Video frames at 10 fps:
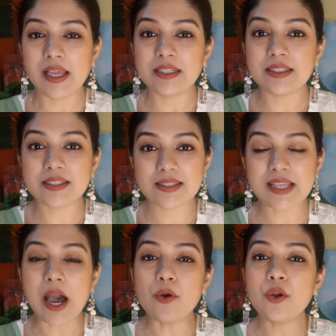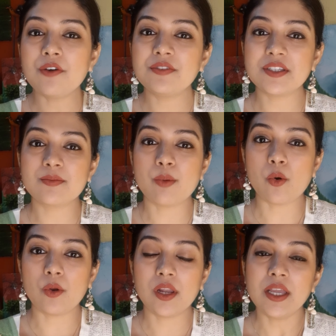The sound of this
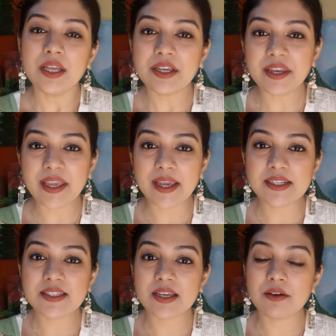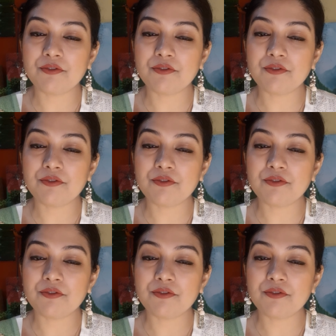bowl creates a